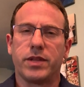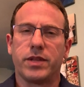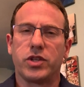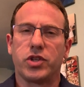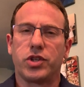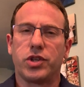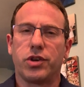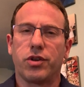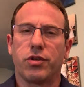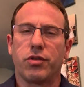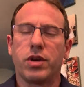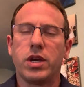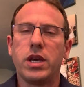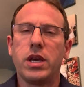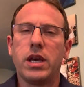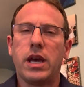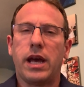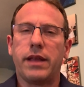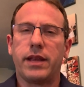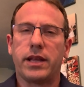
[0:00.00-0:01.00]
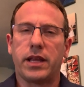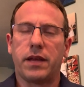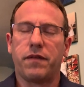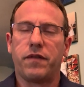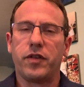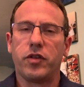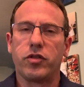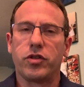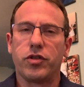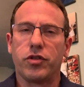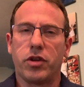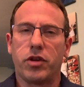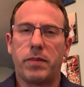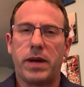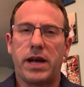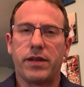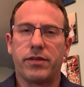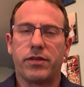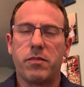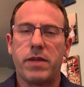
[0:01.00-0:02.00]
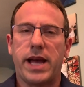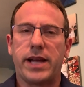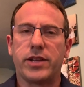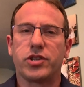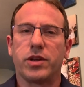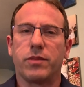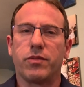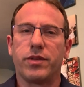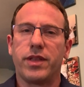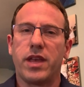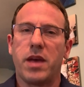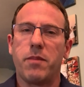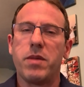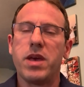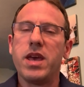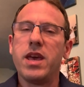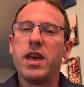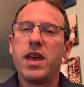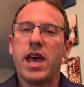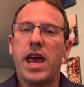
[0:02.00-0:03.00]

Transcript: them this year. I think they feel good about their matchup with them.